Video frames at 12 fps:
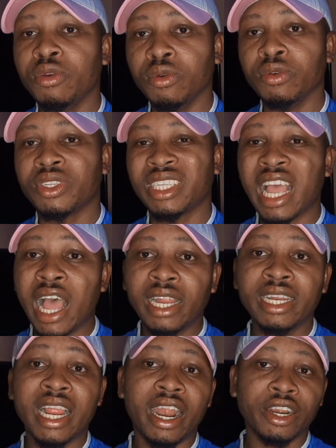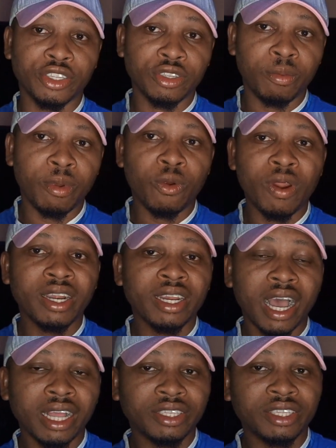to stand as number
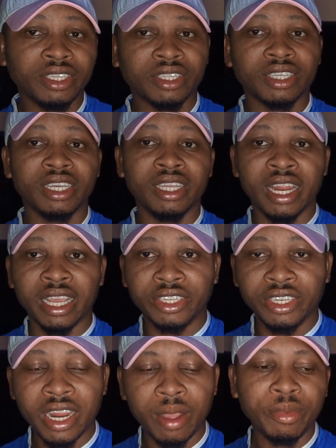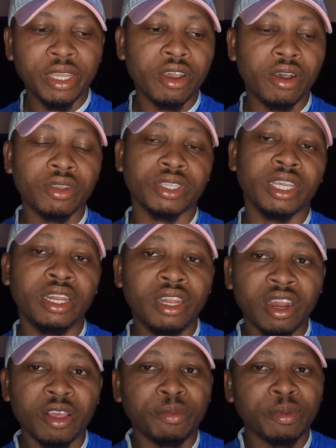one artist in Nigeria because a
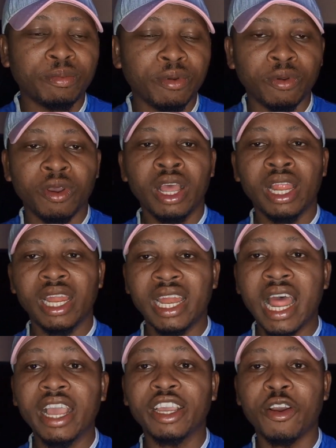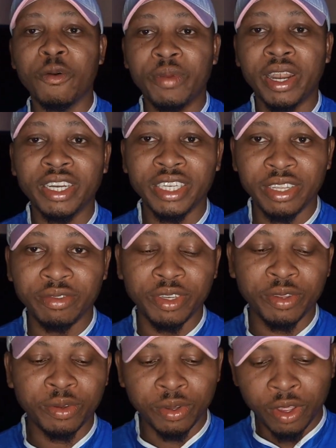lot of people like comparing
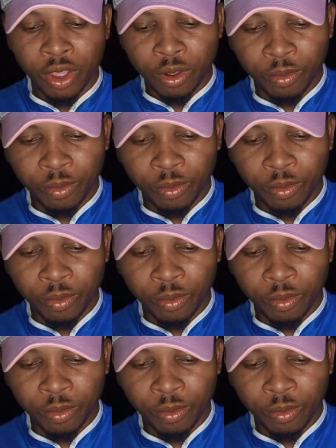Davido,